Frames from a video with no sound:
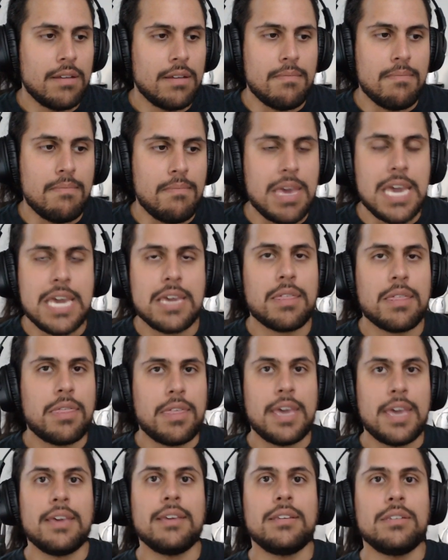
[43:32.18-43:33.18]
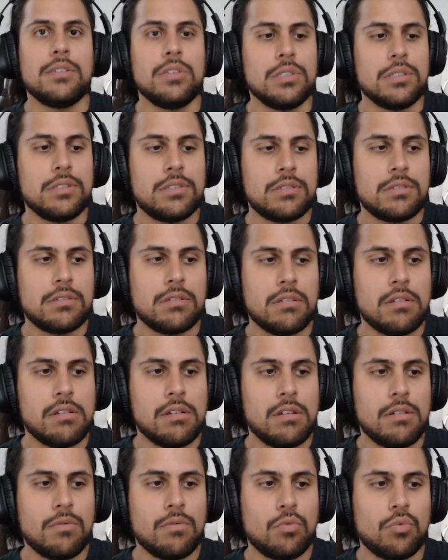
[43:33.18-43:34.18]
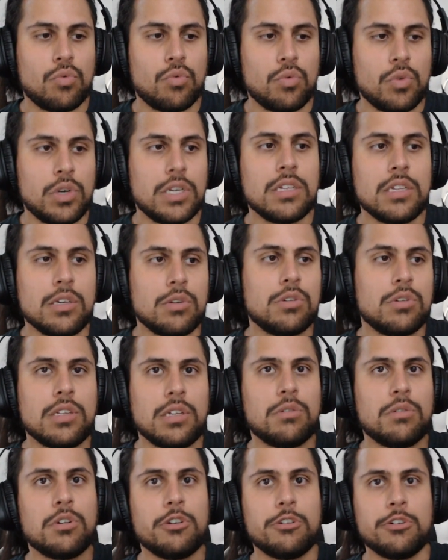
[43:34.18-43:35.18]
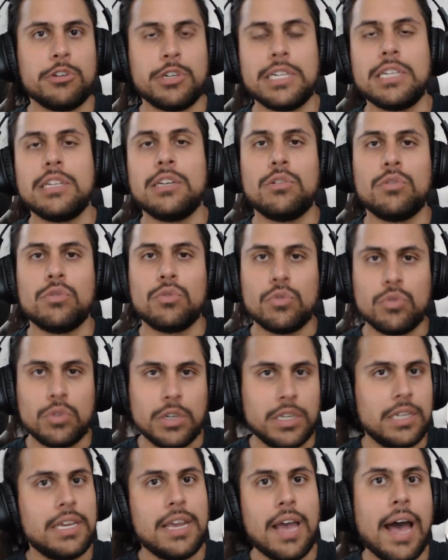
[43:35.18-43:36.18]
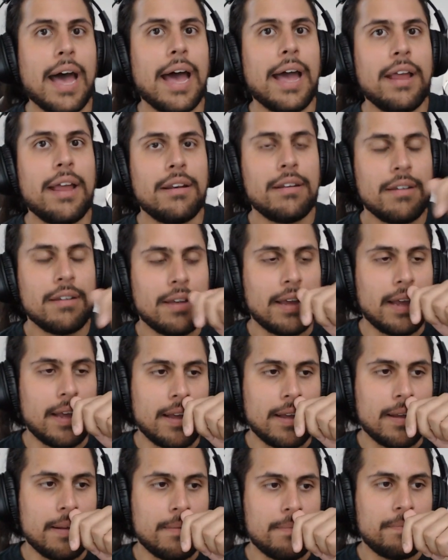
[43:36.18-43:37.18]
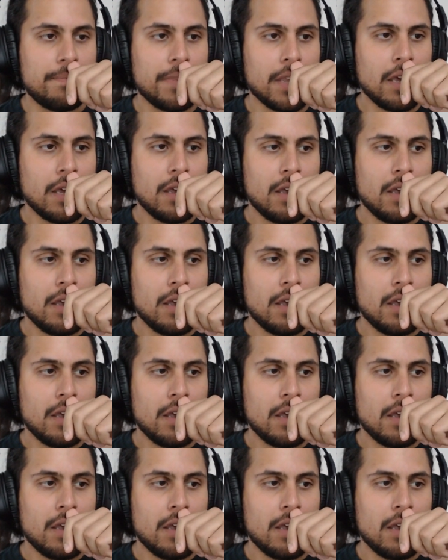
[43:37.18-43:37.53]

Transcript: make things really really really really hot um